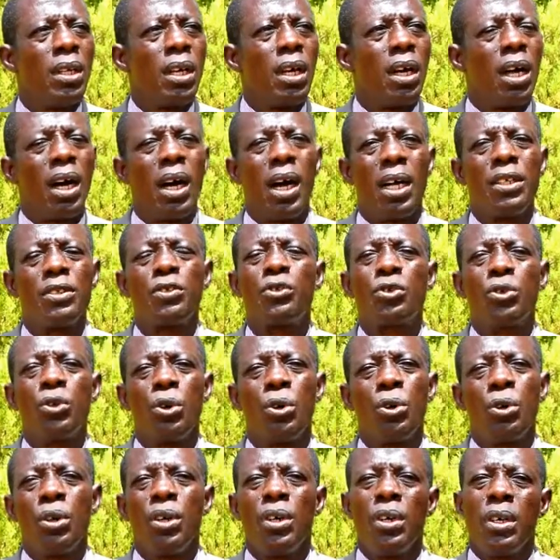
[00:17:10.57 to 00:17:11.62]
and
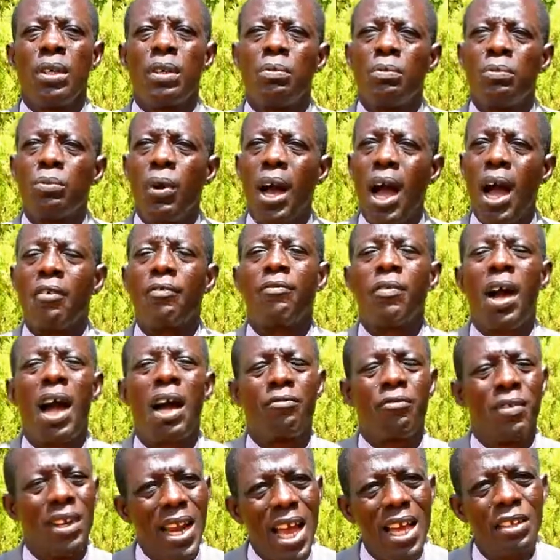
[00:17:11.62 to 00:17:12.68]
so
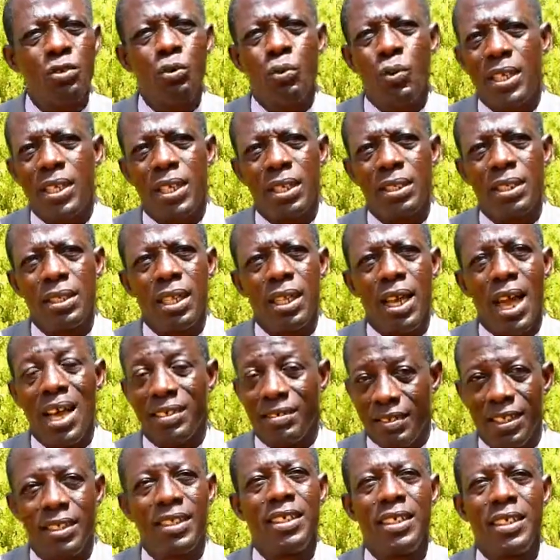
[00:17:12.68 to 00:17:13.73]
I've liked working
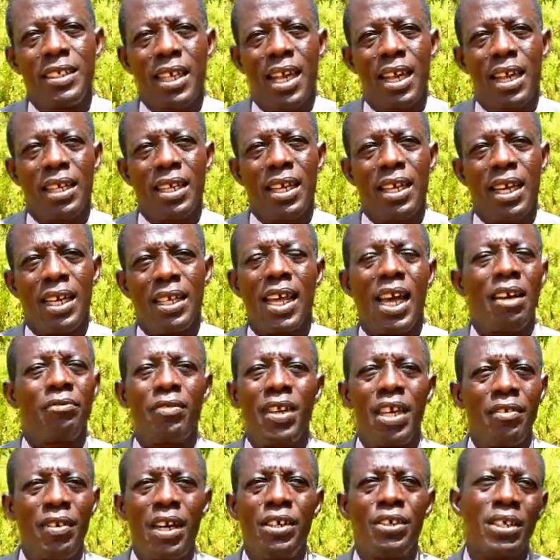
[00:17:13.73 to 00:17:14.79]
as a teacher, and I've
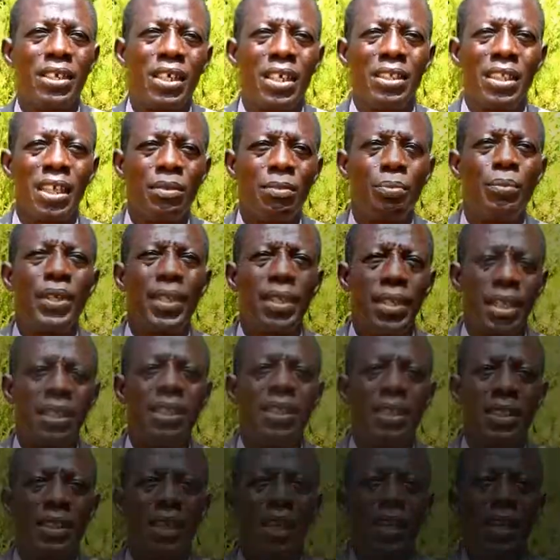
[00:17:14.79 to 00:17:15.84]
never regretted being a
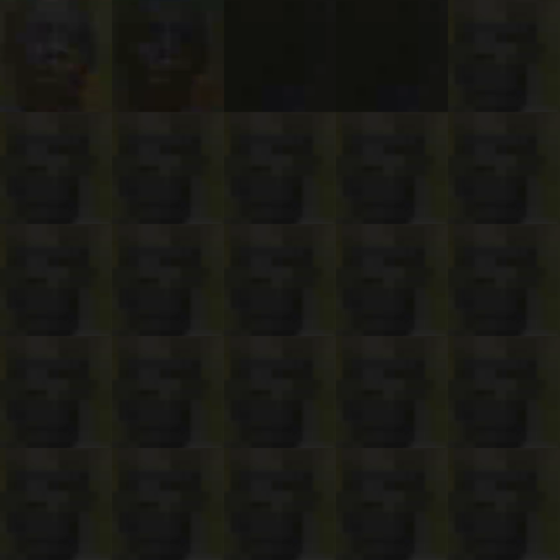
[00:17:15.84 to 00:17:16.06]
teacher.